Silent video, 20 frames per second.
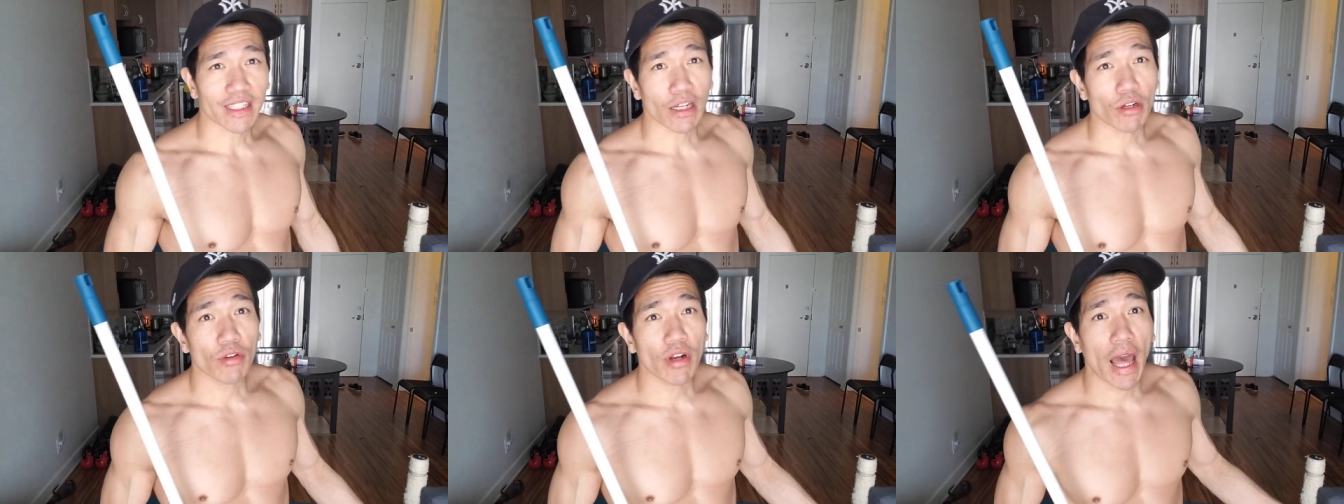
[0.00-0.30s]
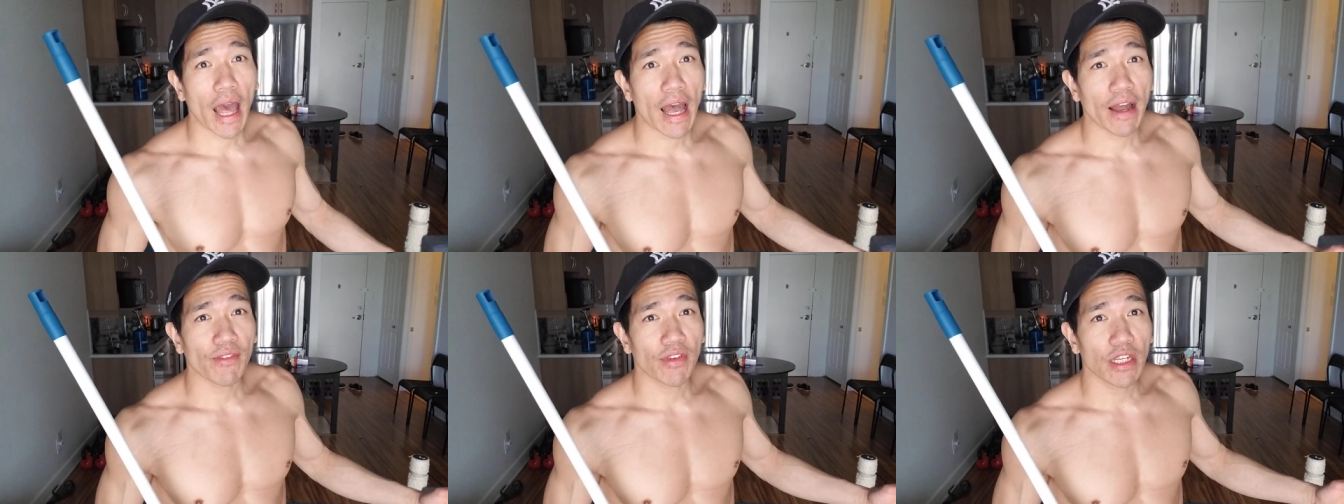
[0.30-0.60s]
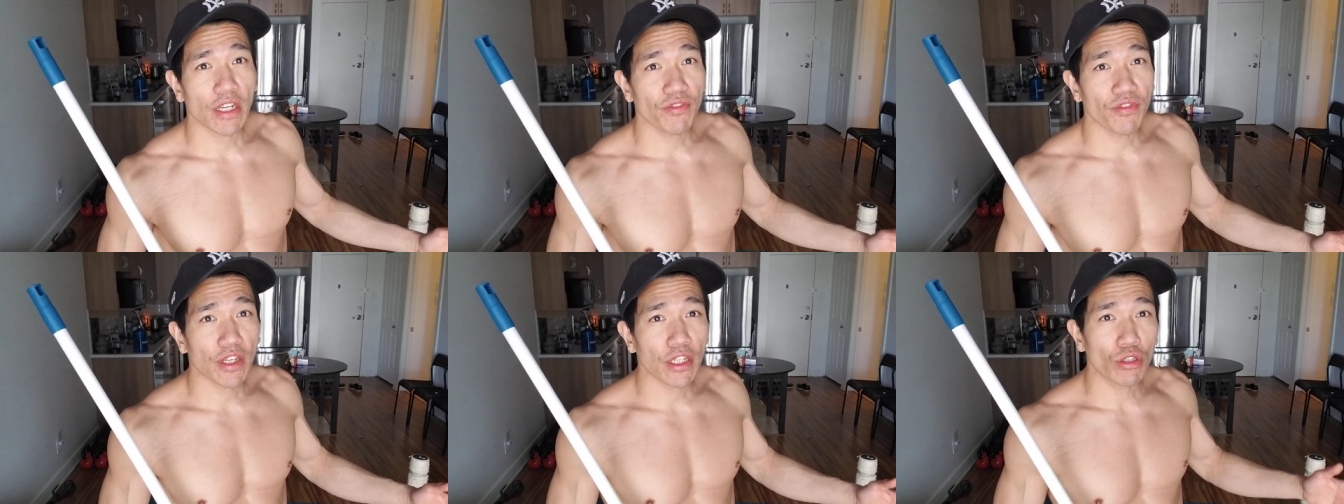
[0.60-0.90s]
I don't have
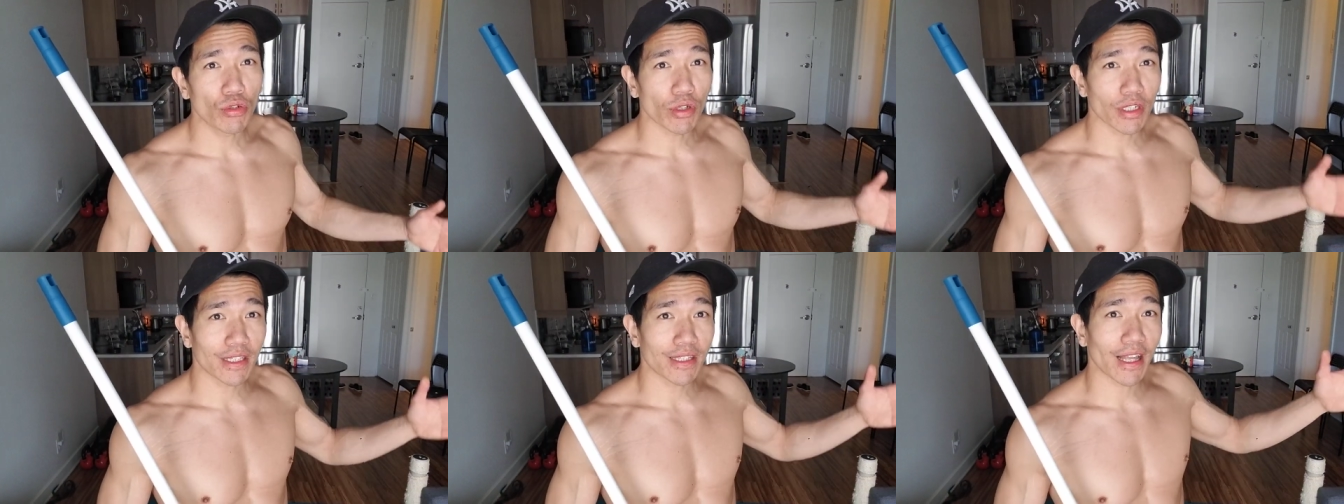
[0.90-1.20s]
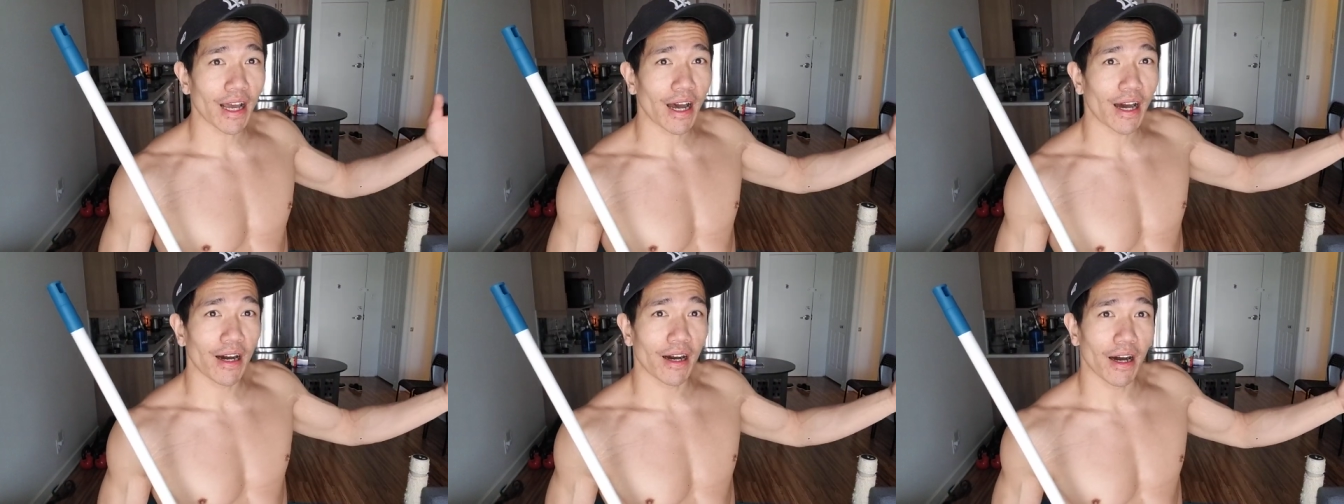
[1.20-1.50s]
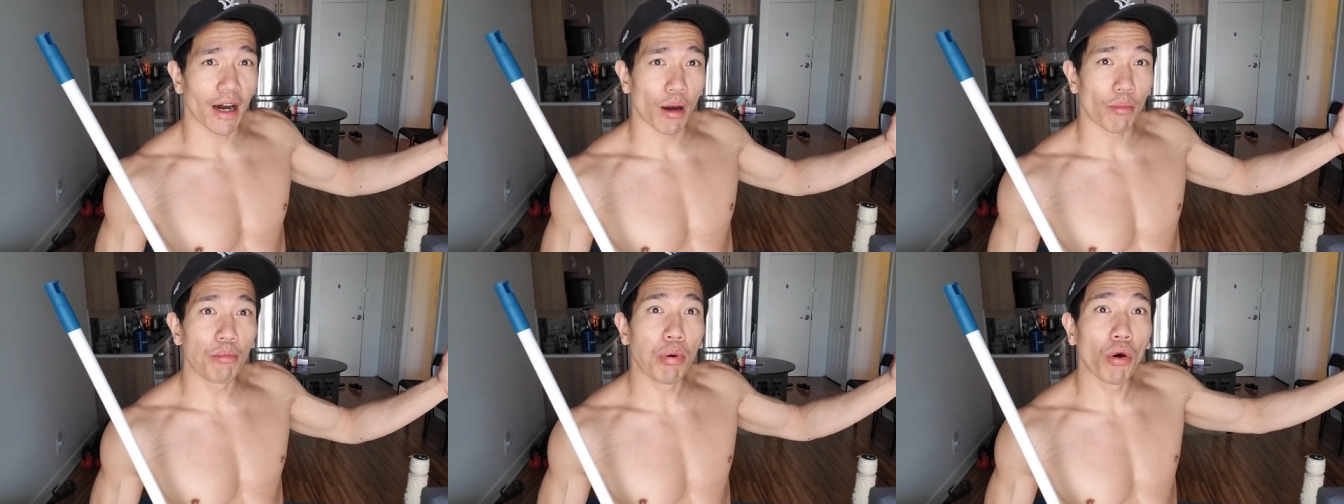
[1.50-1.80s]
anything to, uh,
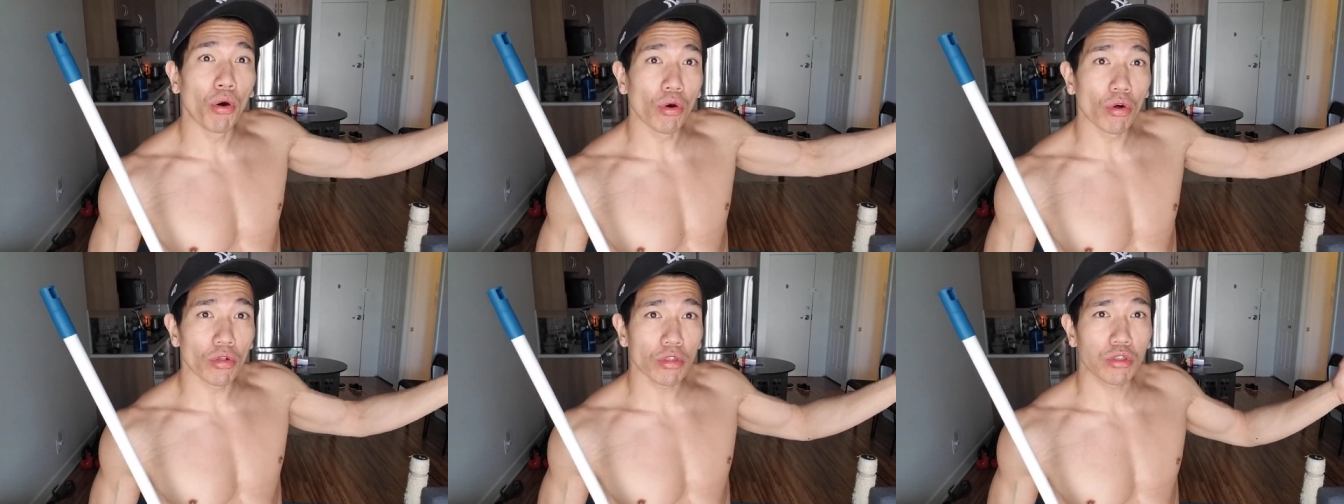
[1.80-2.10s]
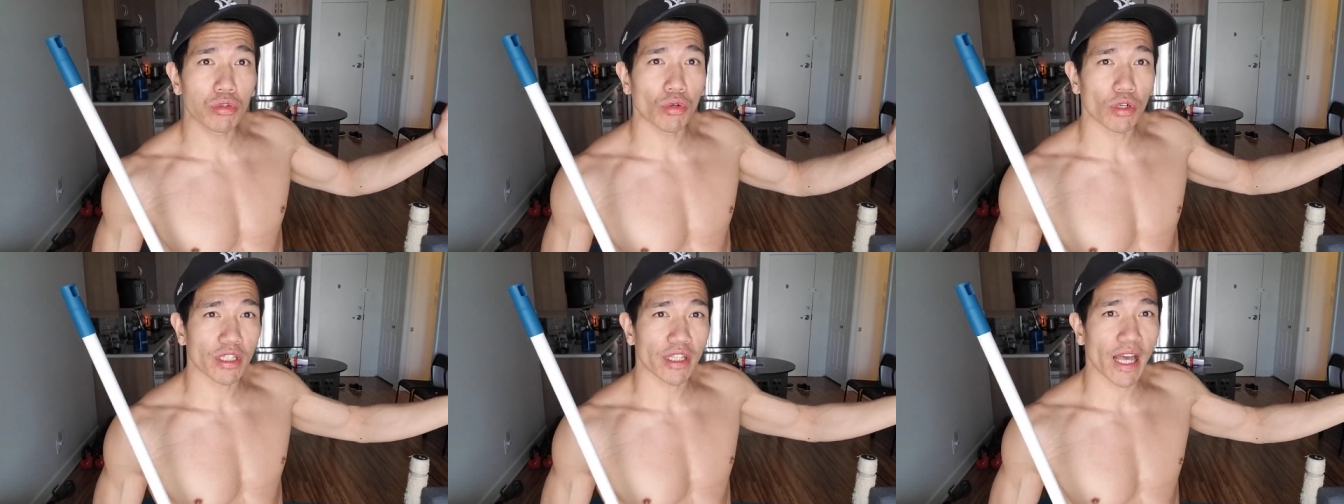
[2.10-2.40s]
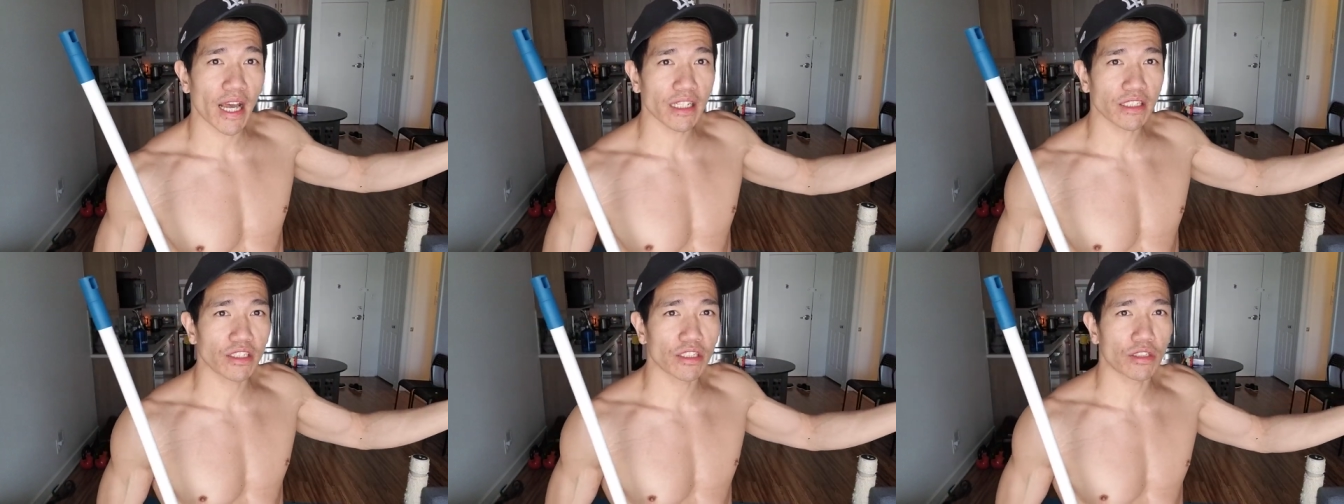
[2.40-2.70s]
a pole to
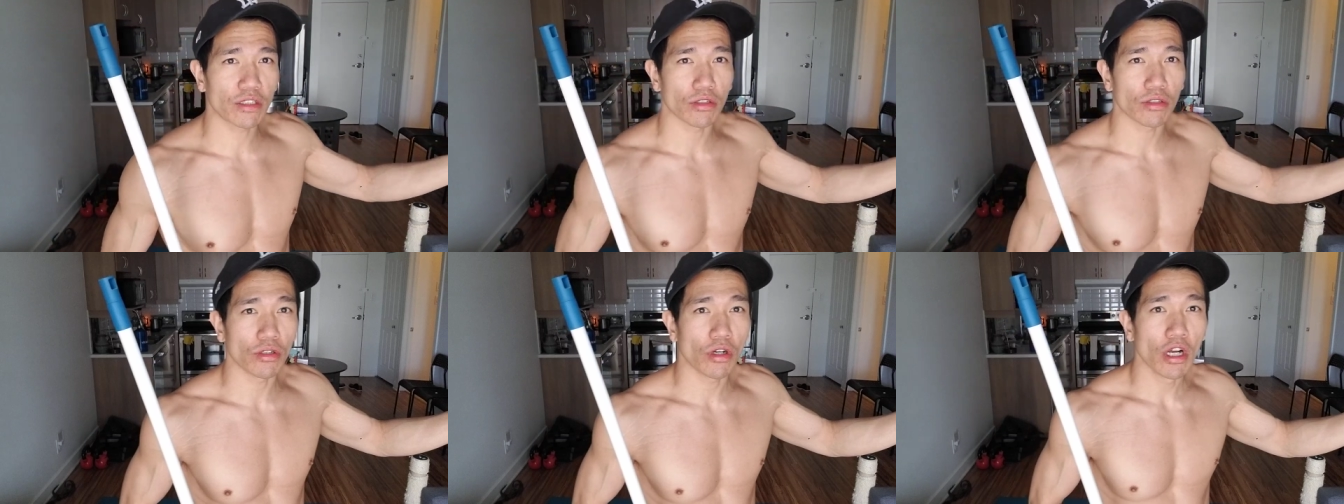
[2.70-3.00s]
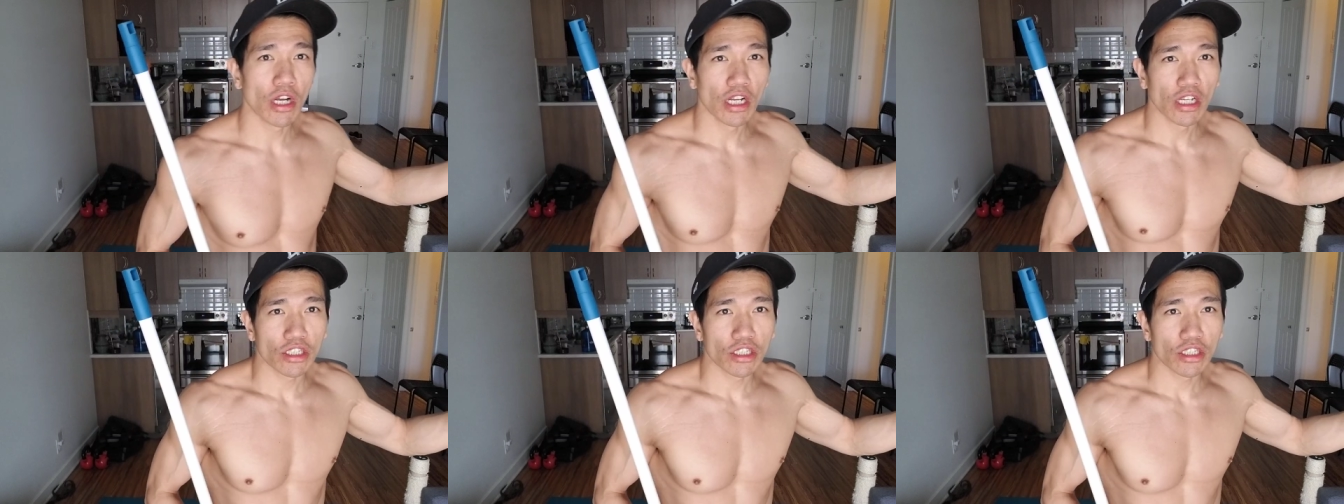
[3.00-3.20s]
attach it to